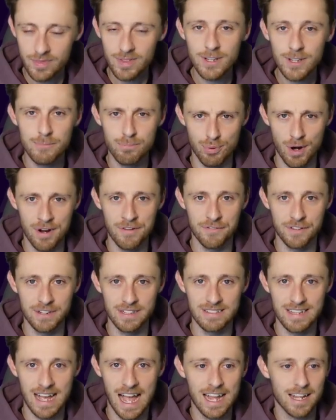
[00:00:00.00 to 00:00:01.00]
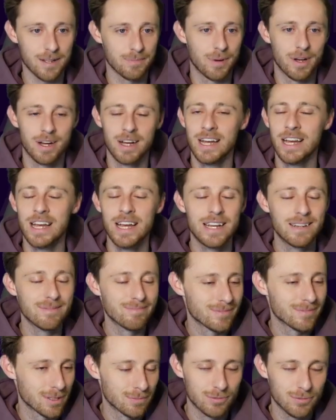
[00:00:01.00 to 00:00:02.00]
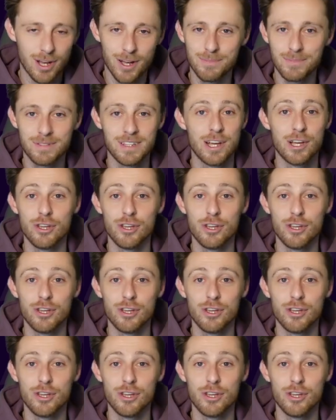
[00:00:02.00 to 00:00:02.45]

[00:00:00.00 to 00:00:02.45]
Brentford attack, but sometimes